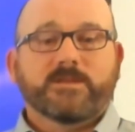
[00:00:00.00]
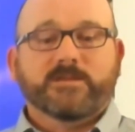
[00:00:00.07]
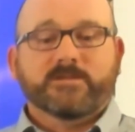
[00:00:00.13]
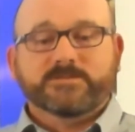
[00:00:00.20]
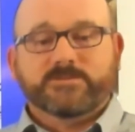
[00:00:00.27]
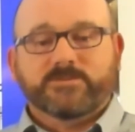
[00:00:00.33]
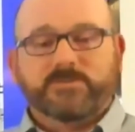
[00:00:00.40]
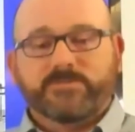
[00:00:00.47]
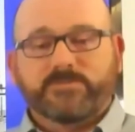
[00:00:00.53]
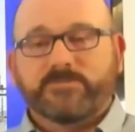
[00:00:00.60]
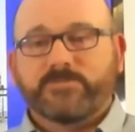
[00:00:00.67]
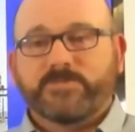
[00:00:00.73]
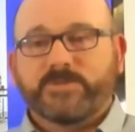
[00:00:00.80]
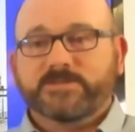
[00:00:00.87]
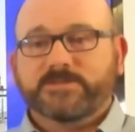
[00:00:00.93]
sort of
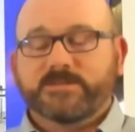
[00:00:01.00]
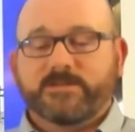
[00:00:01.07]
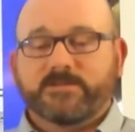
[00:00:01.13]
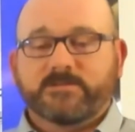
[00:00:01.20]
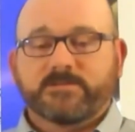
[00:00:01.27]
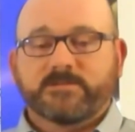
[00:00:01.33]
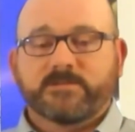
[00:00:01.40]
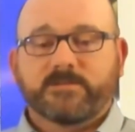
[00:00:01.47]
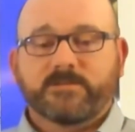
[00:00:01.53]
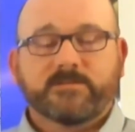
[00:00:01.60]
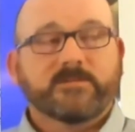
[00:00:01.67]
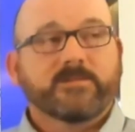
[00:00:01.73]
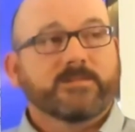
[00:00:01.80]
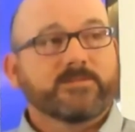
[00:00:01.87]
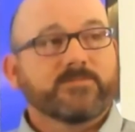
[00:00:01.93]
fixed and
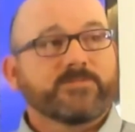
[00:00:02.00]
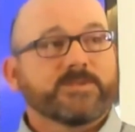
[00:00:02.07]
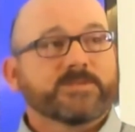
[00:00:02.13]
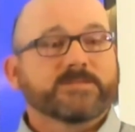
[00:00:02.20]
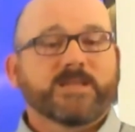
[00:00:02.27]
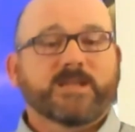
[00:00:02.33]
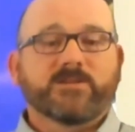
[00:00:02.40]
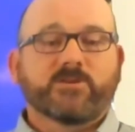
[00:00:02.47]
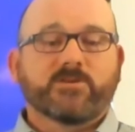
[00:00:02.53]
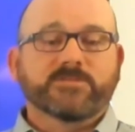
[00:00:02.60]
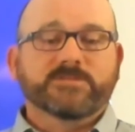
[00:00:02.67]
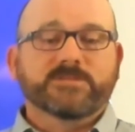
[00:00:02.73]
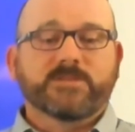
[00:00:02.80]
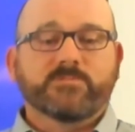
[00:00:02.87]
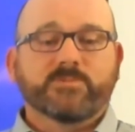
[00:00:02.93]
at the fixed end.
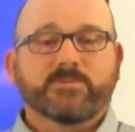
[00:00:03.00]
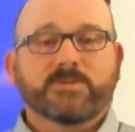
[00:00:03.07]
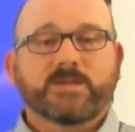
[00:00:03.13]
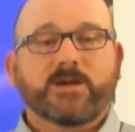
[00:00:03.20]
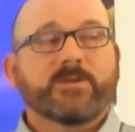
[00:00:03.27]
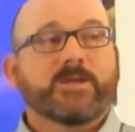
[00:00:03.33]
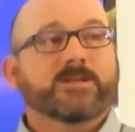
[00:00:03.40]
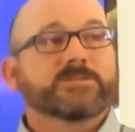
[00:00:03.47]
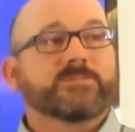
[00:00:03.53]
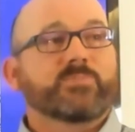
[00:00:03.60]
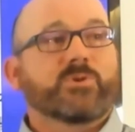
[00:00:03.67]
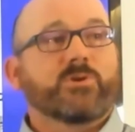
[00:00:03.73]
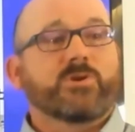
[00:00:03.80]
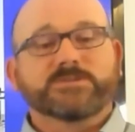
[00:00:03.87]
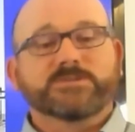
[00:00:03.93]
Obviously, we would go out to
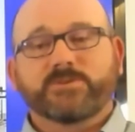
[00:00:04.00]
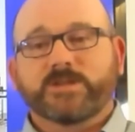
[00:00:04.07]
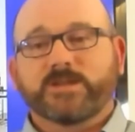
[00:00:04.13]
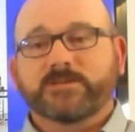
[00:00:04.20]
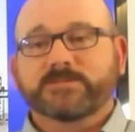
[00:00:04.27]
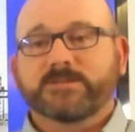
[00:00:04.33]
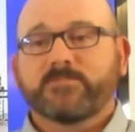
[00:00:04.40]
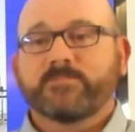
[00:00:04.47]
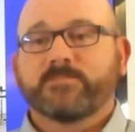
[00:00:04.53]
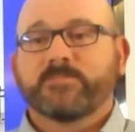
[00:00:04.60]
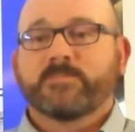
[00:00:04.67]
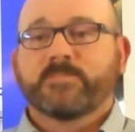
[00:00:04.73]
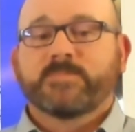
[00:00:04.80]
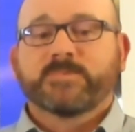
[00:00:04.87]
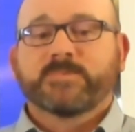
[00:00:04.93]
price on our
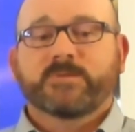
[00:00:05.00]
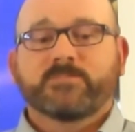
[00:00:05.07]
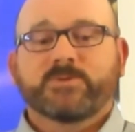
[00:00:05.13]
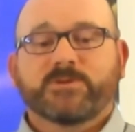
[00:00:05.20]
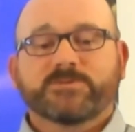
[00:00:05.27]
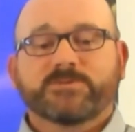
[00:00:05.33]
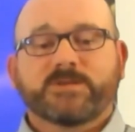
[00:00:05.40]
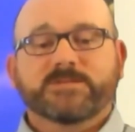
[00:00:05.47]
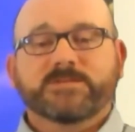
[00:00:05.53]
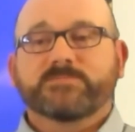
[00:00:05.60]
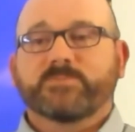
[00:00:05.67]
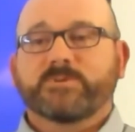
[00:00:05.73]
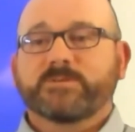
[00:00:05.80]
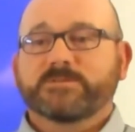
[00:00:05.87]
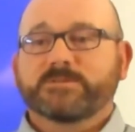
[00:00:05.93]
subcontractors,
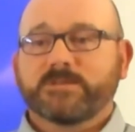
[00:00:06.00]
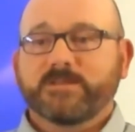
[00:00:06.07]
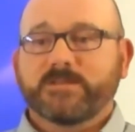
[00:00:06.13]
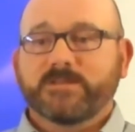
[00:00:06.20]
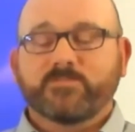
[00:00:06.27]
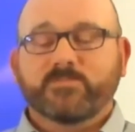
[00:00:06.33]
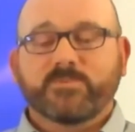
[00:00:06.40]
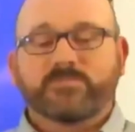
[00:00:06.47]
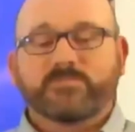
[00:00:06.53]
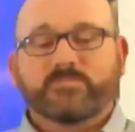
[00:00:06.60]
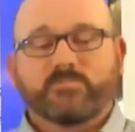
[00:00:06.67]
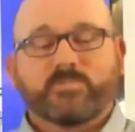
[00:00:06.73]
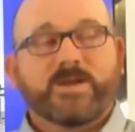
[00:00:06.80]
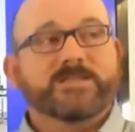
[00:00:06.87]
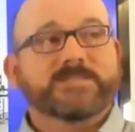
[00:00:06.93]
but it
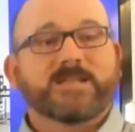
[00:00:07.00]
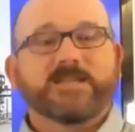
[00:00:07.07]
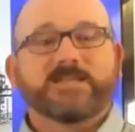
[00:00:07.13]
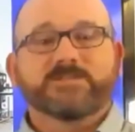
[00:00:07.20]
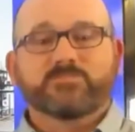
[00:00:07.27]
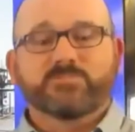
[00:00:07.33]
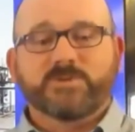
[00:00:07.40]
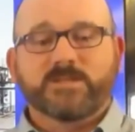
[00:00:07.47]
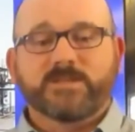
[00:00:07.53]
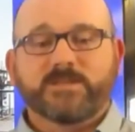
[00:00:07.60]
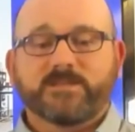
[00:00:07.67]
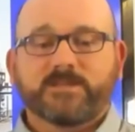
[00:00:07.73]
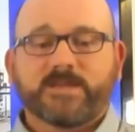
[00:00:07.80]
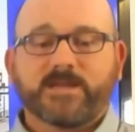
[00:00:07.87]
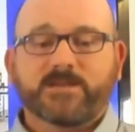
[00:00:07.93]
maintains
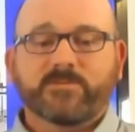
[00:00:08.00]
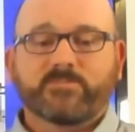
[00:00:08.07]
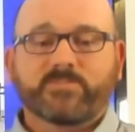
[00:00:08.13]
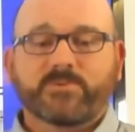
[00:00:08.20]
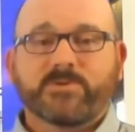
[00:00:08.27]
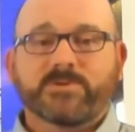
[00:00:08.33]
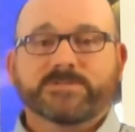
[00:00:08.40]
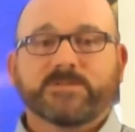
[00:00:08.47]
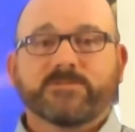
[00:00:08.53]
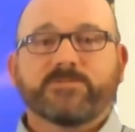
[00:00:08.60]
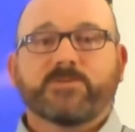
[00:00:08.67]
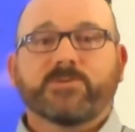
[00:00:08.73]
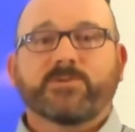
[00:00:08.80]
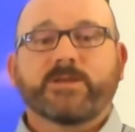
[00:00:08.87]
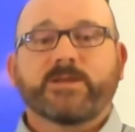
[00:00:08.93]
really accurate pricing
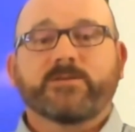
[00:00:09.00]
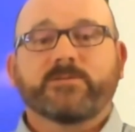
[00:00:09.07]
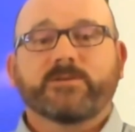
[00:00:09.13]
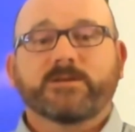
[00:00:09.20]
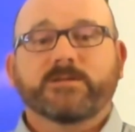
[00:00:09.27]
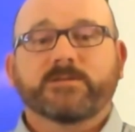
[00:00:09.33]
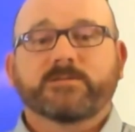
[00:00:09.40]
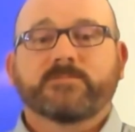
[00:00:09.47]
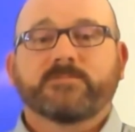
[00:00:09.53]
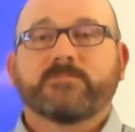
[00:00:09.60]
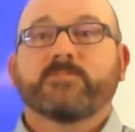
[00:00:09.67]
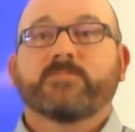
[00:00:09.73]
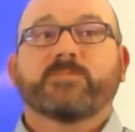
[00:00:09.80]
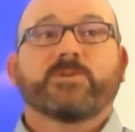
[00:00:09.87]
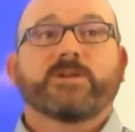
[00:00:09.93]
for our
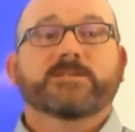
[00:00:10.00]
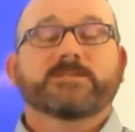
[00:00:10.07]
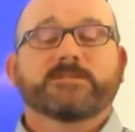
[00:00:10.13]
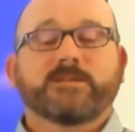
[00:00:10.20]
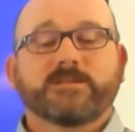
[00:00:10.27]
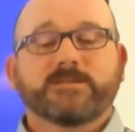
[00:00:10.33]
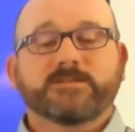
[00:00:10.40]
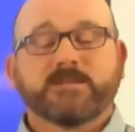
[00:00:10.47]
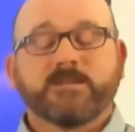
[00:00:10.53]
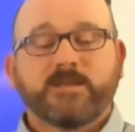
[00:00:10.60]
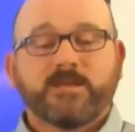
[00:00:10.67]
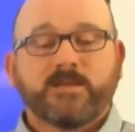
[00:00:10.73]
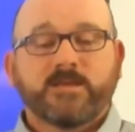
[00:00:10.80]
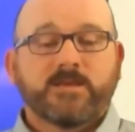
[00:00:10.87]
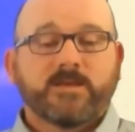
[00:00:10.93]
studies.
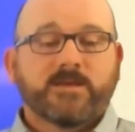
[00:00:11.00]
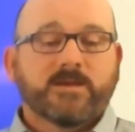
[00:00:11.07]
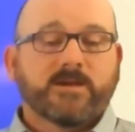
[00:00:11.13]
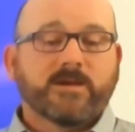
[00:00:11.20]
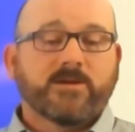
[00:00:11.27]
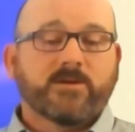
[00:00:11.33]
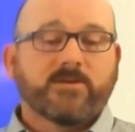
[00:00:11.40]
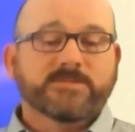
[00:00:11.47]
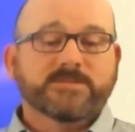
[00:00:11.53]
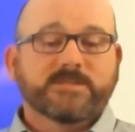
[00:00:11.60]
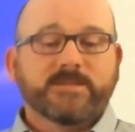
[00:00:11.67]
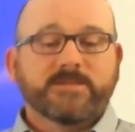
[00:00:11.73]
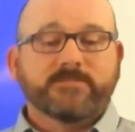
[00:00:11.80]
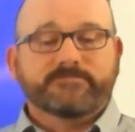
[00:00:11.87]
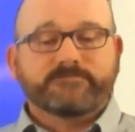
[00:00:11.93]
Obviously,